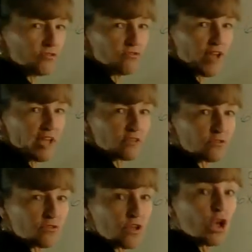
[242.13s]
of
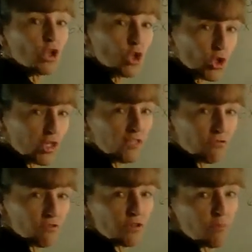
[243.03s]
factors, looking
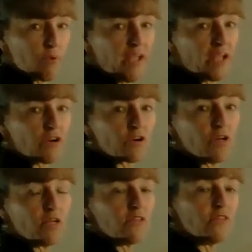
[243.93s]
for the pair
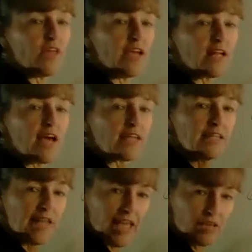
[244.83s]
that I
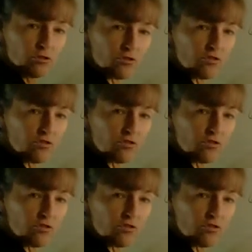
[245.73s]
can add or